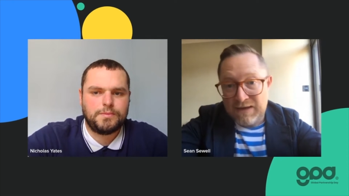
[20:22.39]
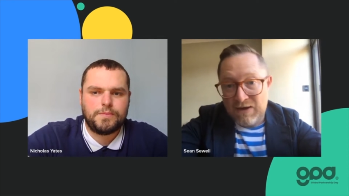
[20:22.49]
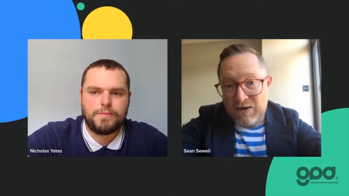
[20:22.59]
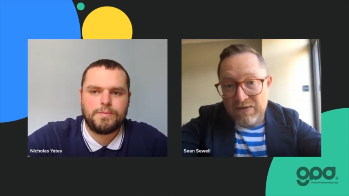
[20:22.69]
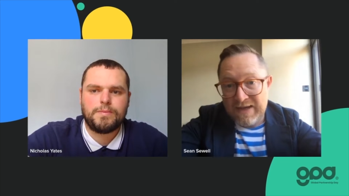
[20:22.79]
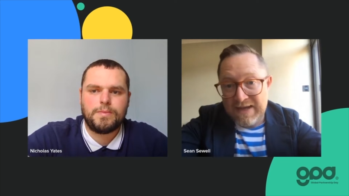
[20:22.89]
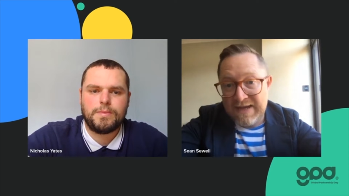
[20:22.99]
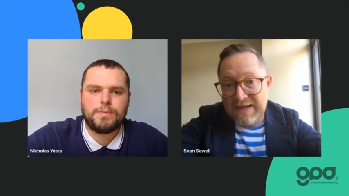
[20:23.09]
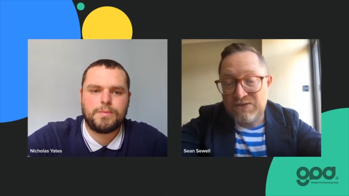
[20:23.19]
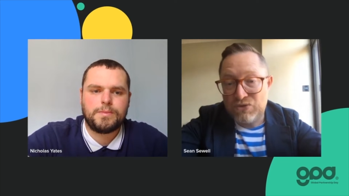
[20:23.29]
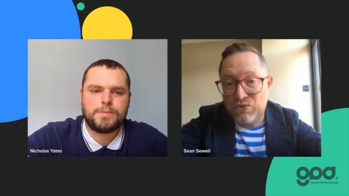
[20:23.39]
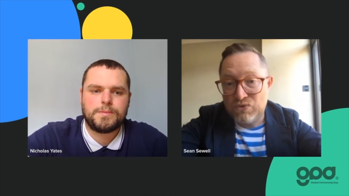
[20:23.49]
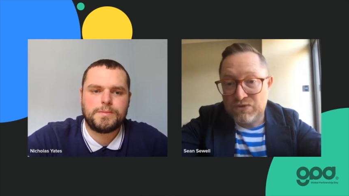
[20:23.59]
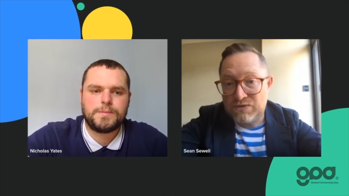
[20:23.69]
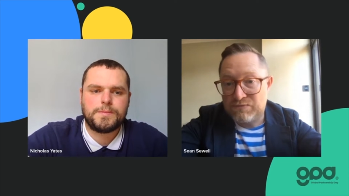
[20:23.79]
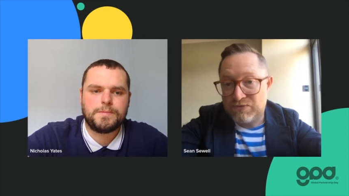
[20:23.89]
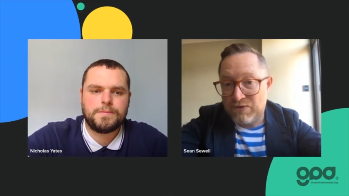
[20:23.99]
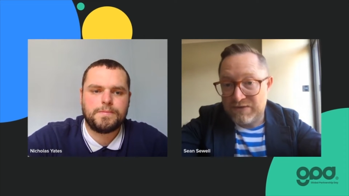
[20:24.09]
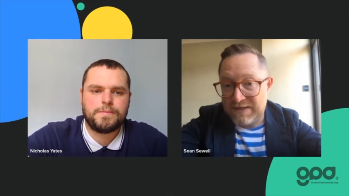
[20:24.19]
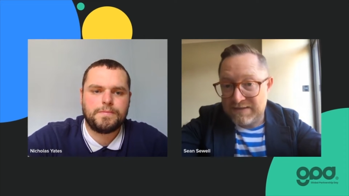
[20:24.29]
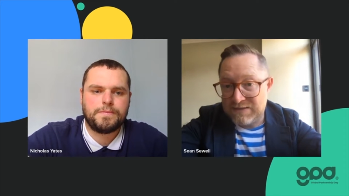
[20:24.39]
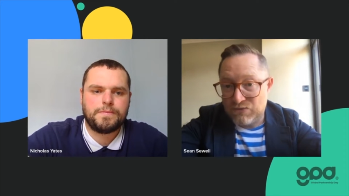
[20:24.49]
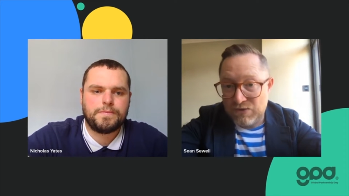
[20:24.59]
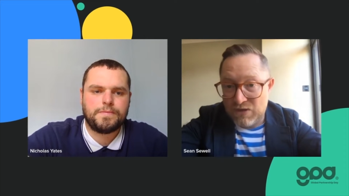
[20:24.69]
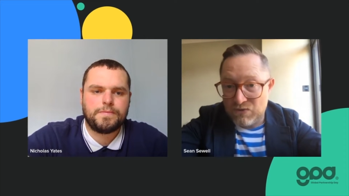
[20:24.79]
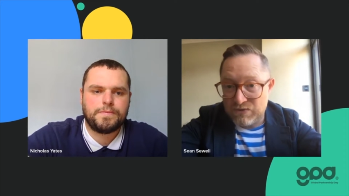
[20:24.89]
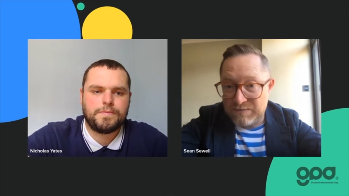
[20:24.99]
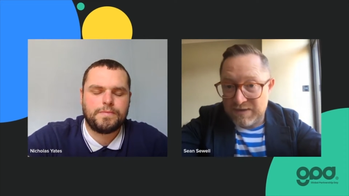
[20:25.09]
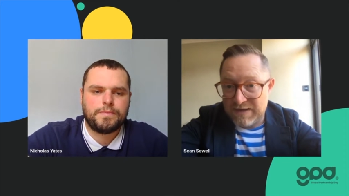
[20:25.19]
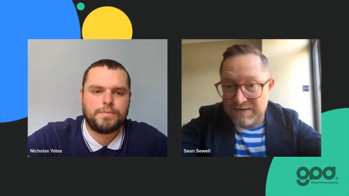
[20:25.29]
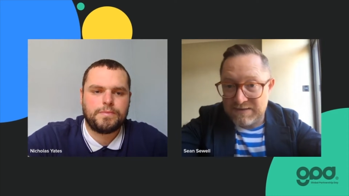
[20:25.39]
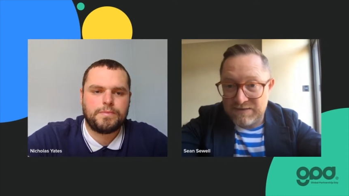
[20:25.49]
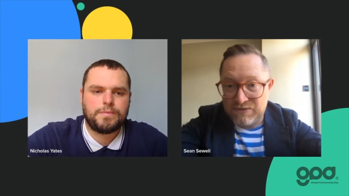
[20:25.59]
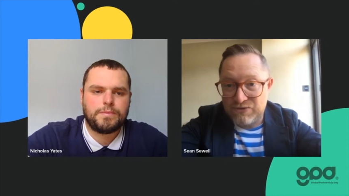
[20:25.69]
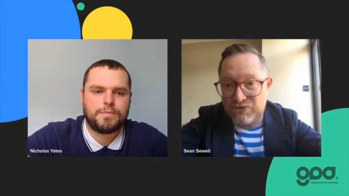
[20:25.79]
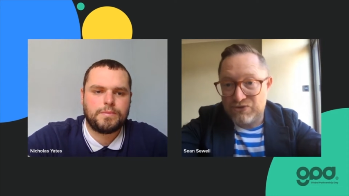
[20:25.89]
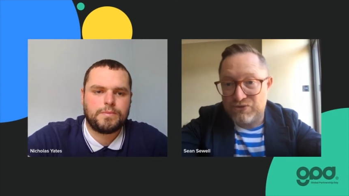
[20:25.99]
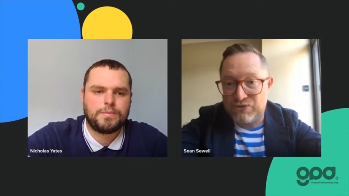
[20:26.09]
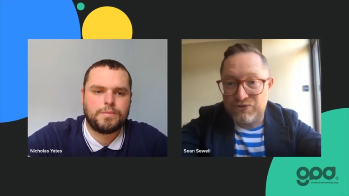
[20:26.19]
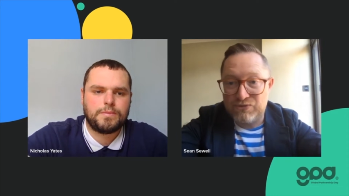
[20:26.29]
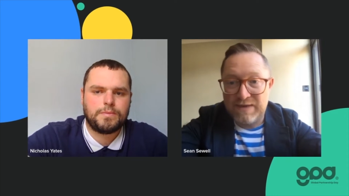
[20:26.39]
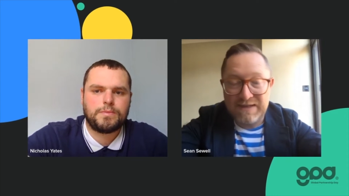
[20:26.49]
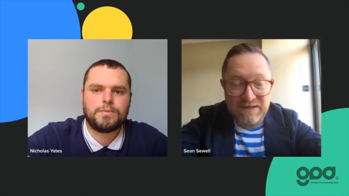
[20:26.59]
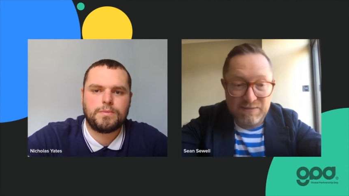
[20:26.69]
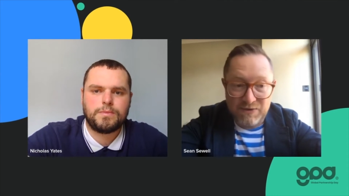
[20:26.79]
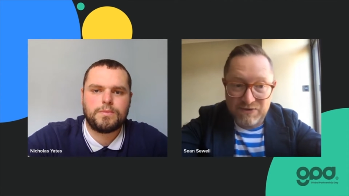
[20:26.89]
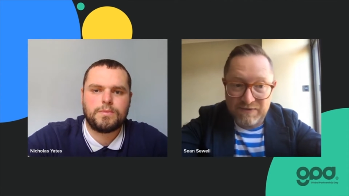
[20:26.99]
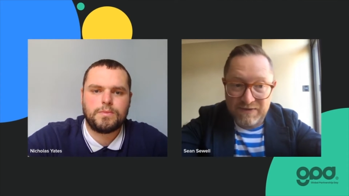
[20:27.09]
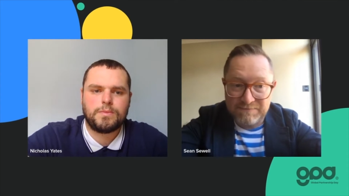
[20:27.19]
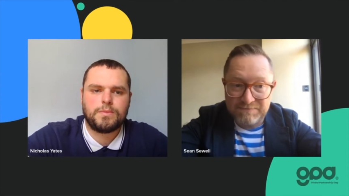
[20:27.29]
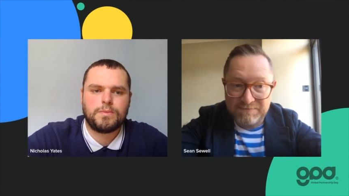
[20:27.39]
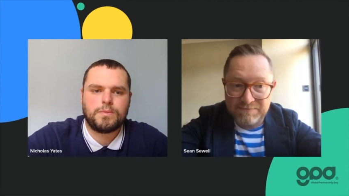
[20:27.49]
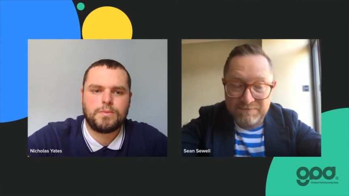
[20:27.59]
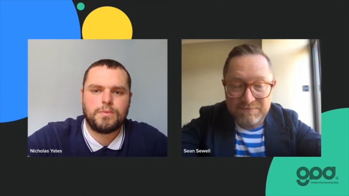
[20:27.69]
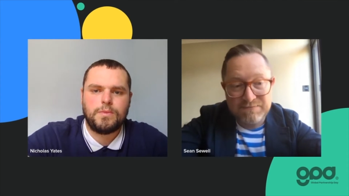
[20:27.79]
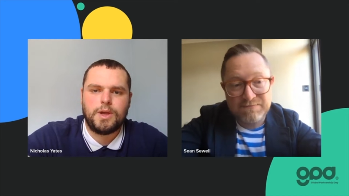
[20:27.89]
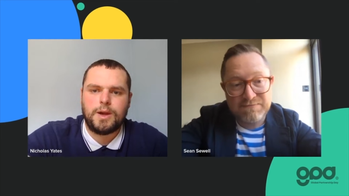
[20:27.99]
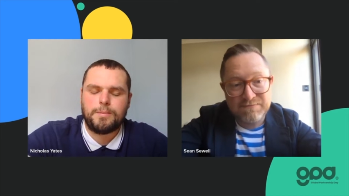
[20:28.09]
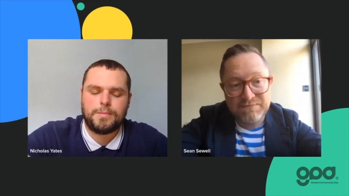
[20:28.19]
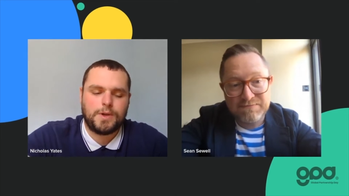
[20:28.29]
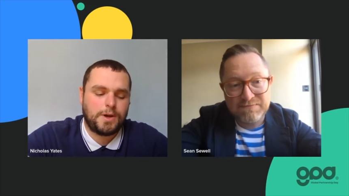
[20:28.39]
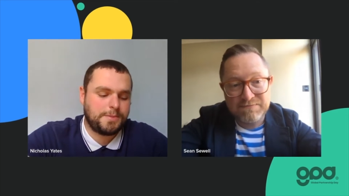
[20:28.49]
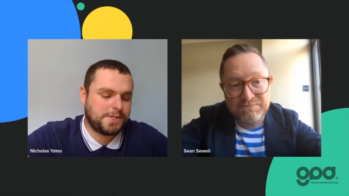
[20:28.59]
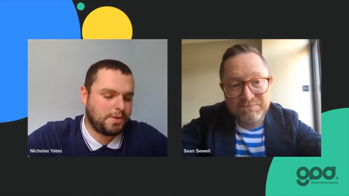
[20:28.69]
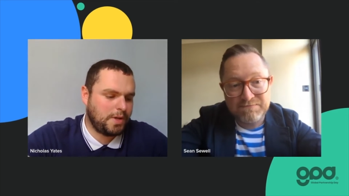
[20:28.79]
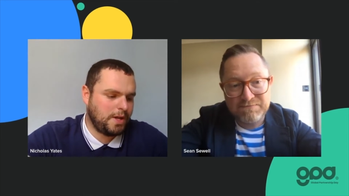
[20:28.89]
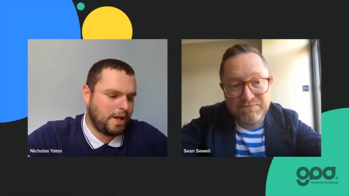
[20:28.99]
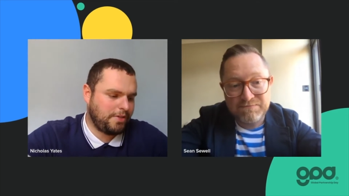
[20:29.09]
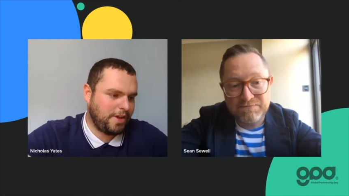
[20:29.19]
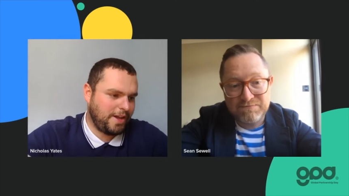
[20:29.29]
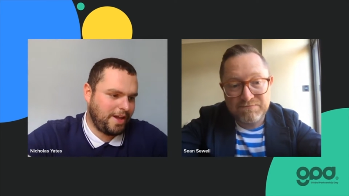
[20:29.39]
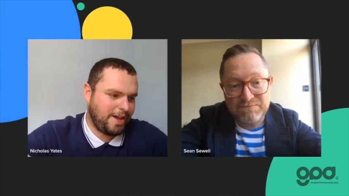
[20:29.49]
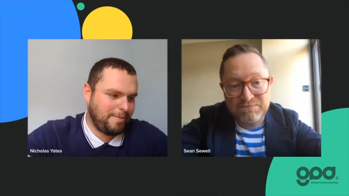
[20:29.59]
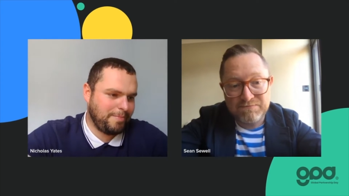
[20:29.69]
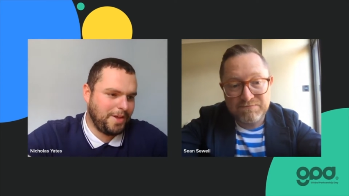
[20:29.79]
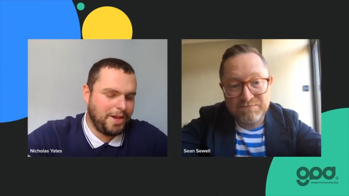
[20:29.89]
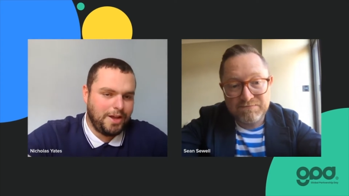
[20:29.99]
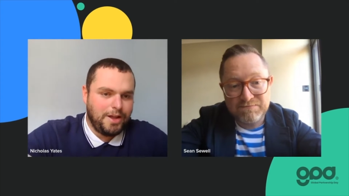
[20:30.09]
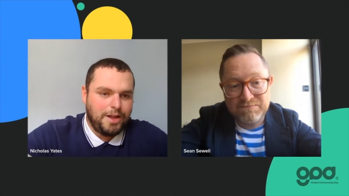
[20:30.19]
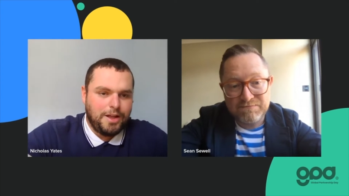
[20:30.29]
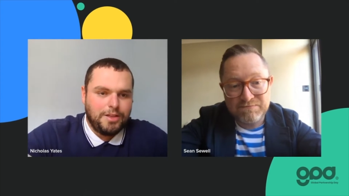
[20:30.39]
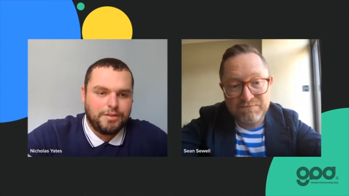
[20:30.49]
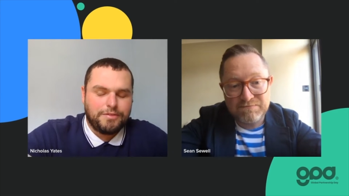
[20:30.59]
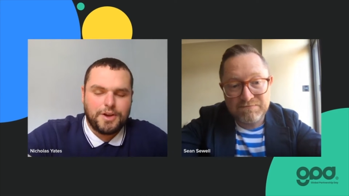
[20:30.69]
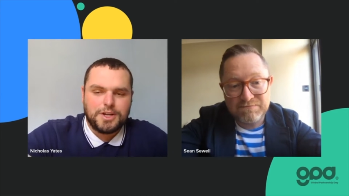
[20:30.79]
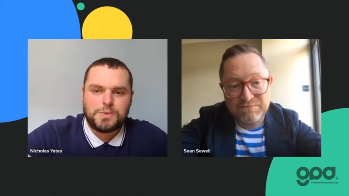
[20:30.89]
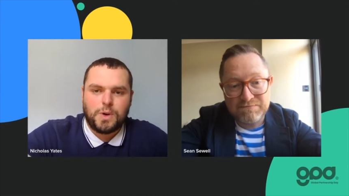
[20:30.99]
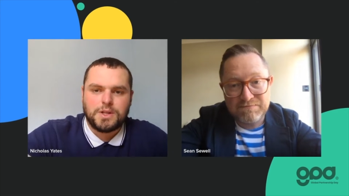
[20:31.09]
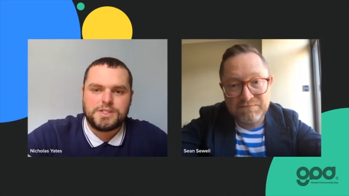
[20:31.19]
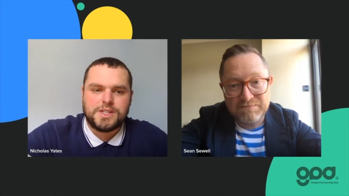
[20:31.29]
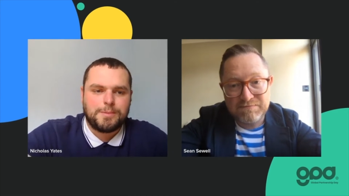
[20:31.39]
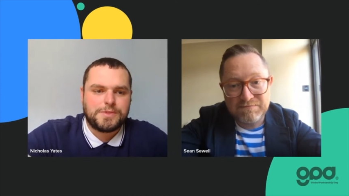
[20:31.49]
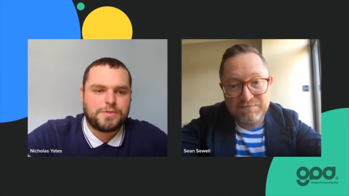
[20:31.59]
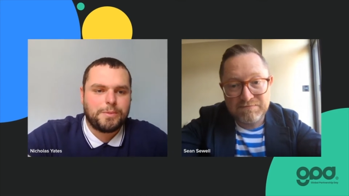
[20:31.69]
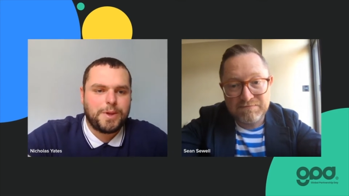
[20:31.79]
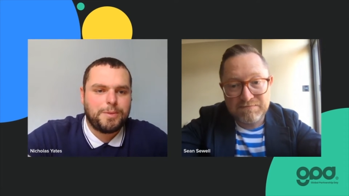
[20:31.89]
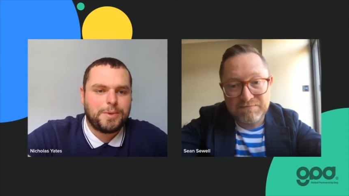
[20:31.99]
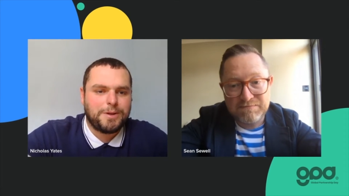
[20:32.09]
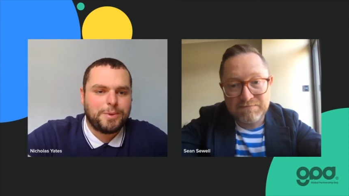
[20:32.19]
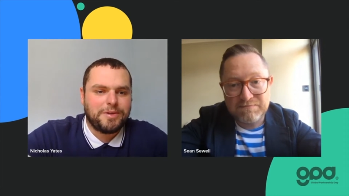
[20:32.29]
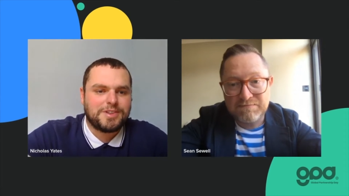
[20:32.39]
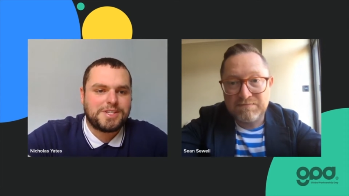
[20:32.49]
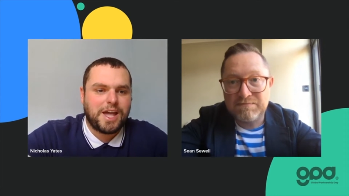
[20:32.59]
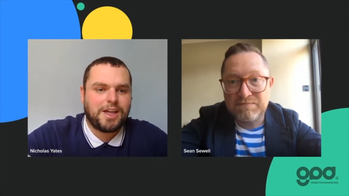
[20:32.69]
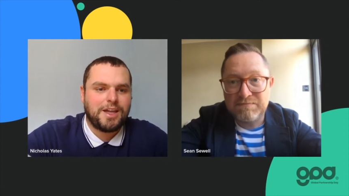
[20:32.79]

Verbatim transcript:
Speaker 1: Are there any tools, processes, or goals in place to ensure you're making the most of it?
Speaker 2: Yeah, no, absolutely. I think um, the first one stems from me being a bit of a tech